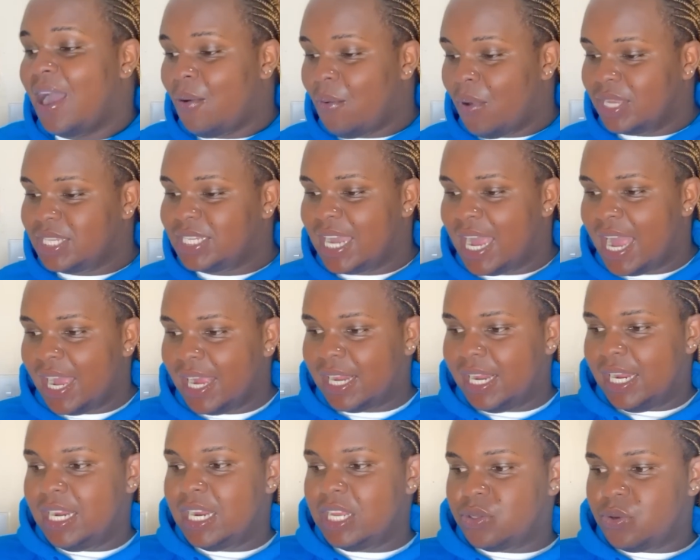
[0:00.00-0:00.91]
watch our
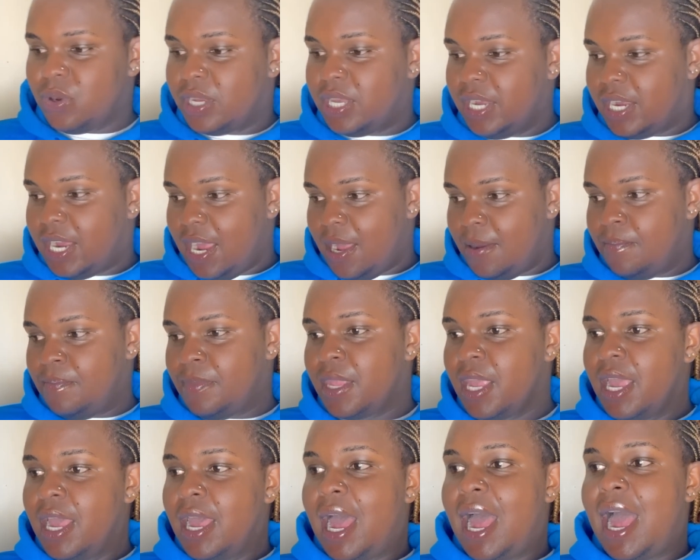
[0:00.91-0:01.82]
cleaners
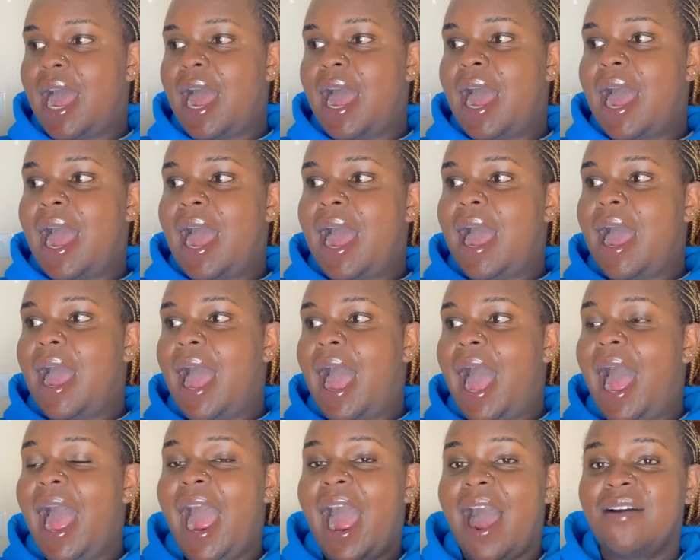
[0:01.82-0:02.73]
wakikam.
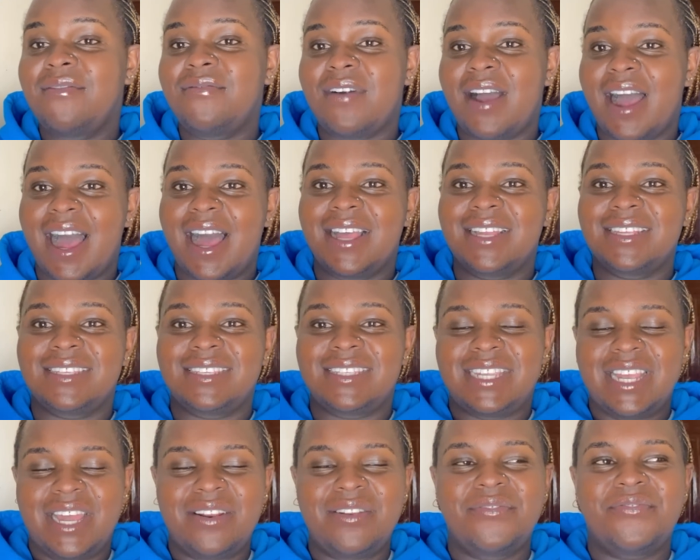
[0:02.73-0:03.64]
I have
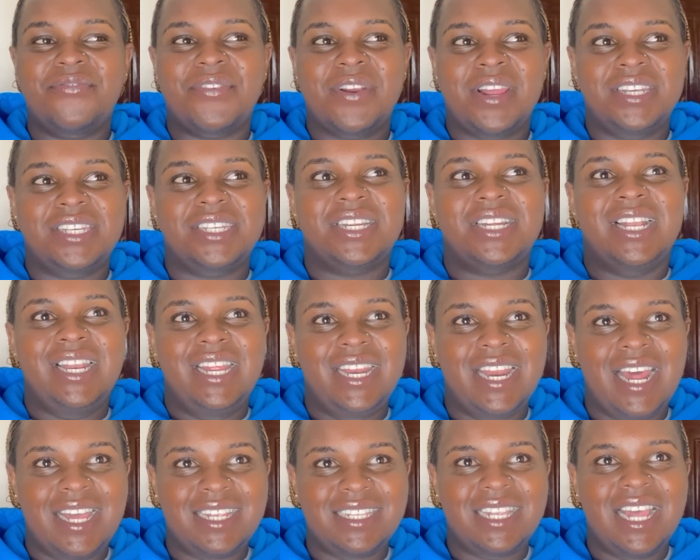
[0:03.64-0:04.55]
Zen Fresh
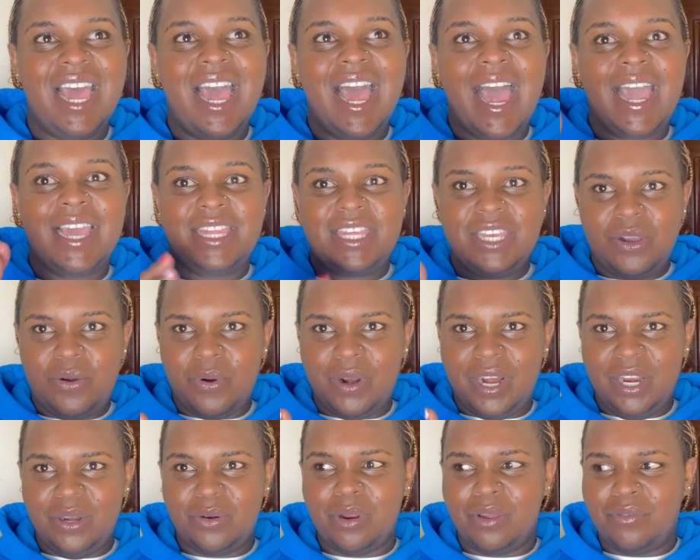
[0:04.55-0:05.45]
Cleaners. I think
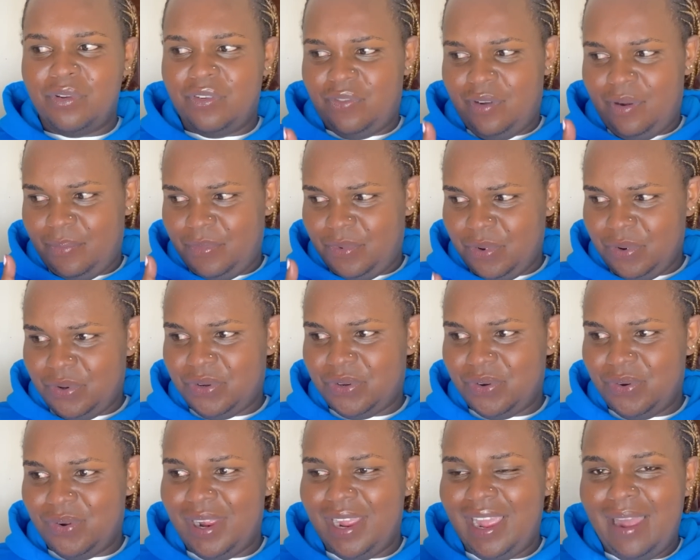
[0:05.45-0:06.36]
one itwa hivyo if I'm
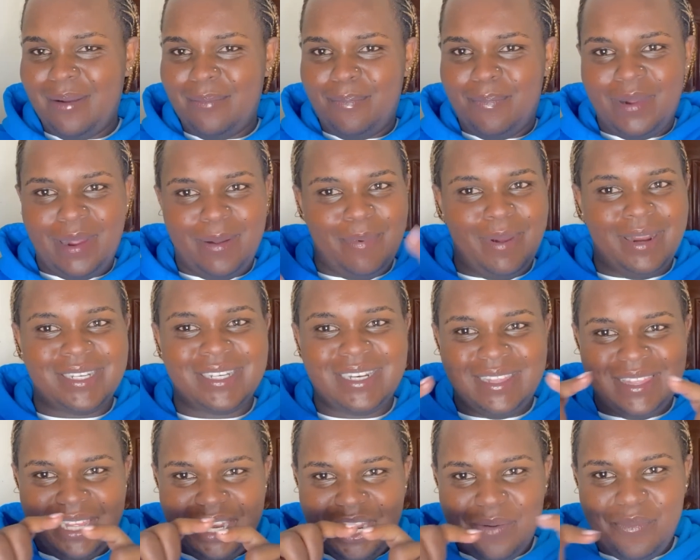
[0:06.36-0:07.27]
not wrong. Yeah, but
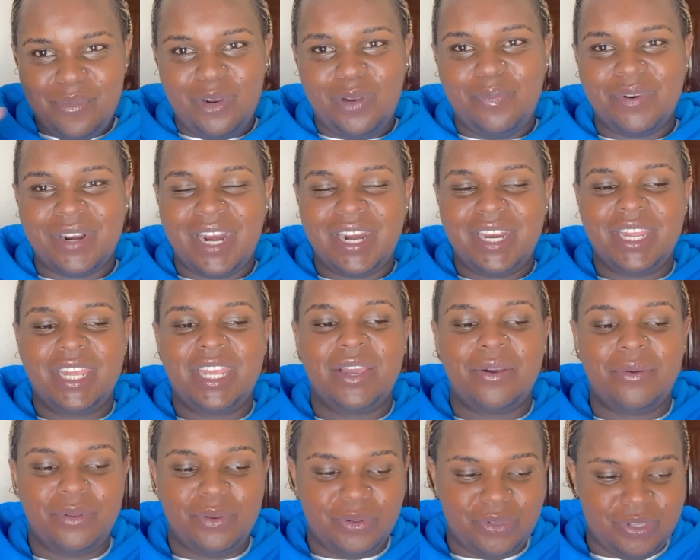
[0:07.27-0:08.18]
the name will be running
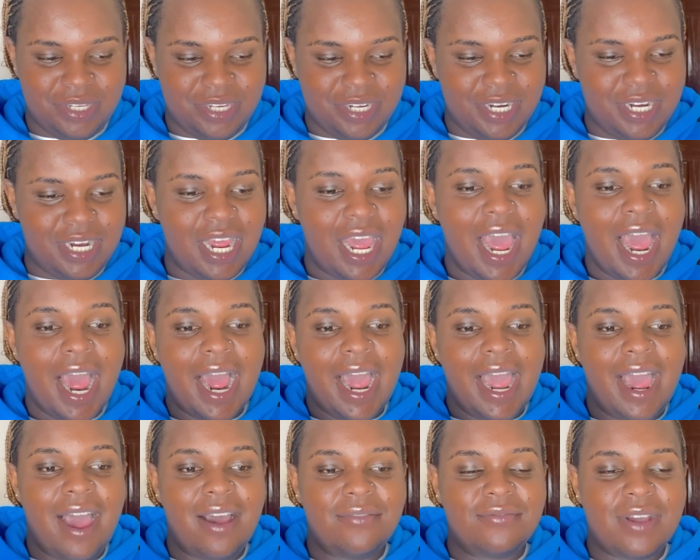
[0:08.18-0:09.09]
here on your screen.
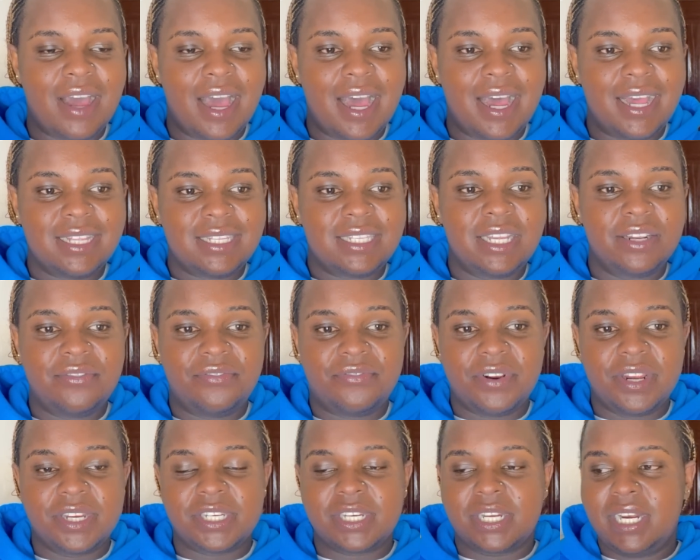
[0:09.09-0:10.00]
I have Zen
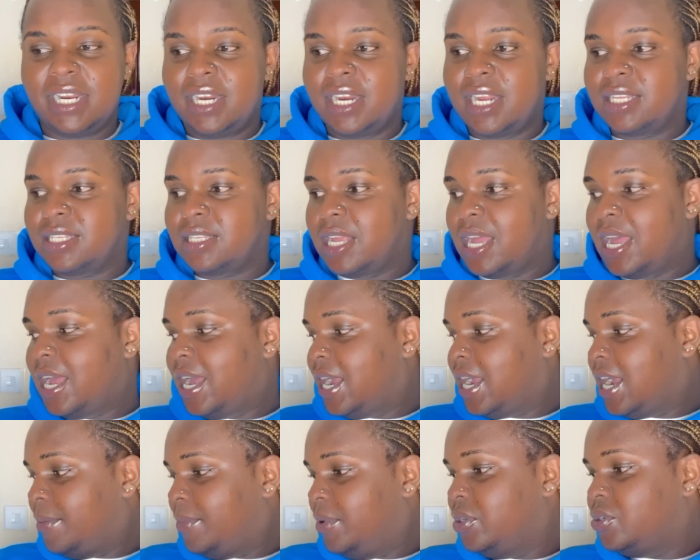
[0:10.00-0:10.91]
Fresh Cleaners
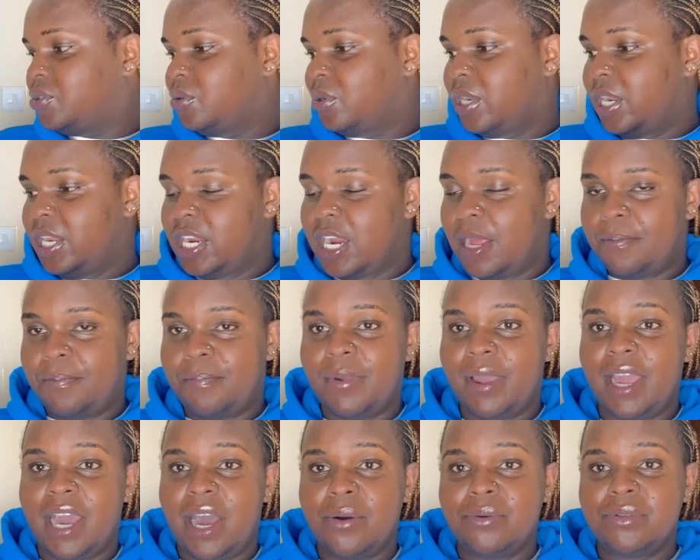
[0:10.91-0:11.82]
coming to clean up
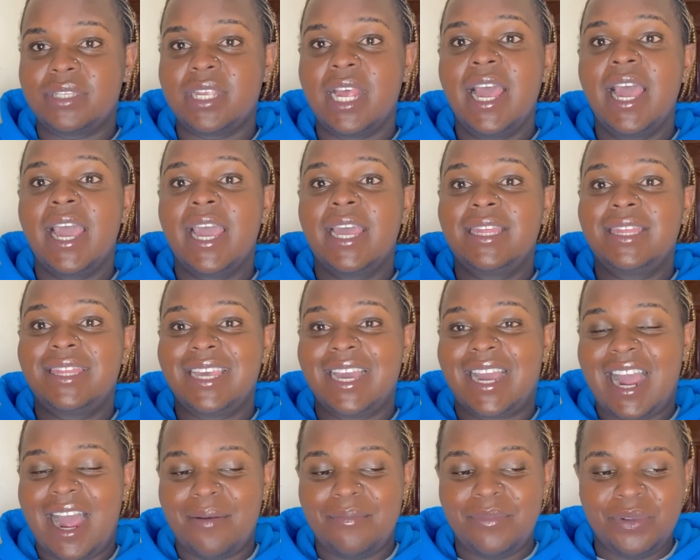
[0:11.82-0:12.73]
my house, and they're
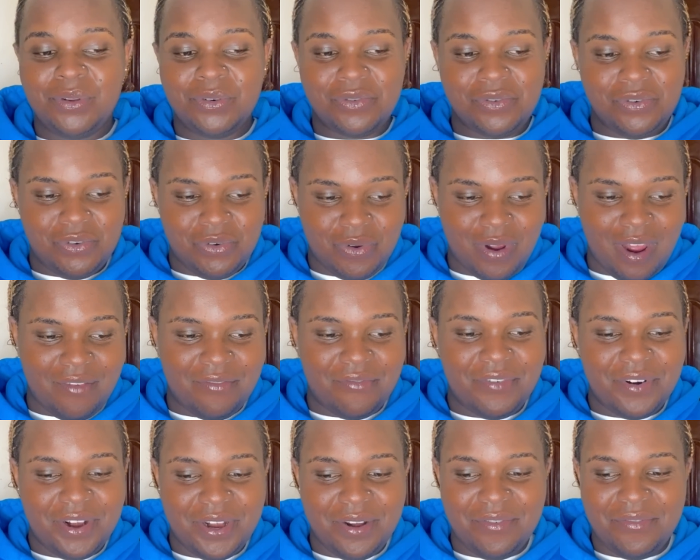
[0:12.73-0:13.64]
coming to do a
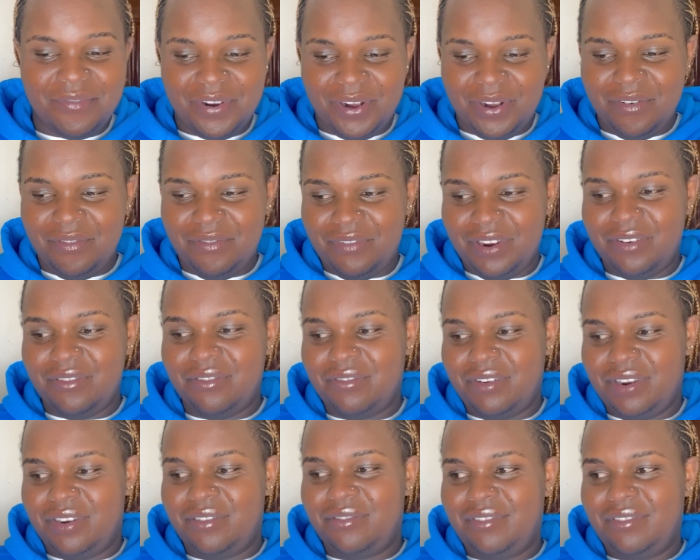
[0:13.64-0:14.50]
very, very, very, very,